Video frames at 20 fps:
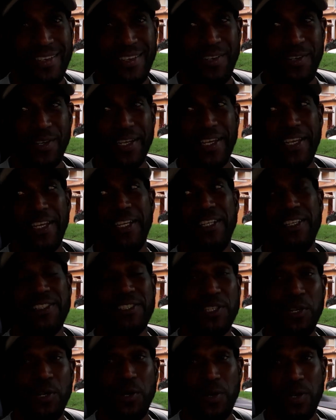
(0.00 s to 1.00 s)
Okay,
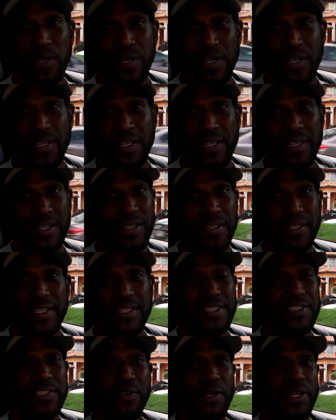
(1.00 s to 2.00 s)
so
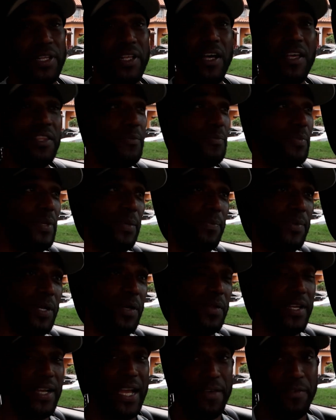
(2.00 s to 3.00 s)
let's do it. Other people
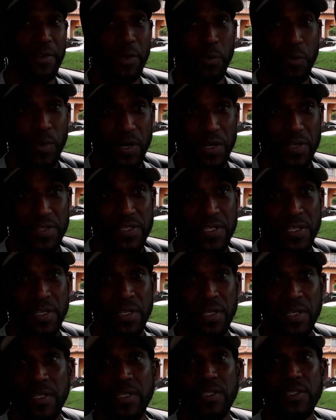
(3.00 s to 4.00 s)
out there have it worse,
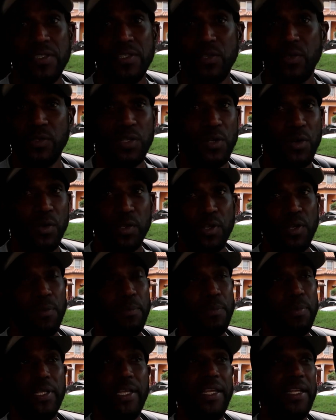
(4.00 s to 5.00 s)
so don't
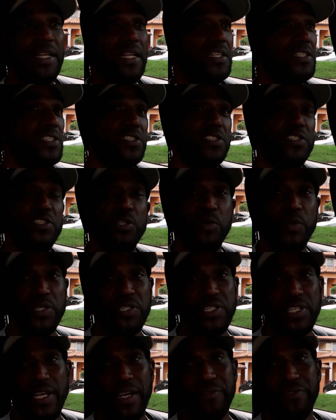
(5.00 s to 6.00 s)
complain and just do what
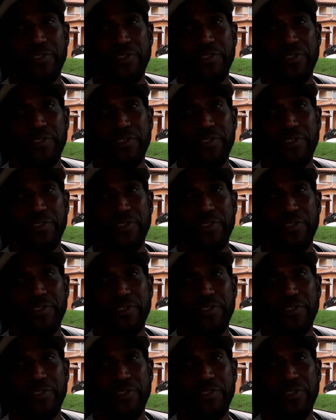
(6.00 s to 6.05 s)
you have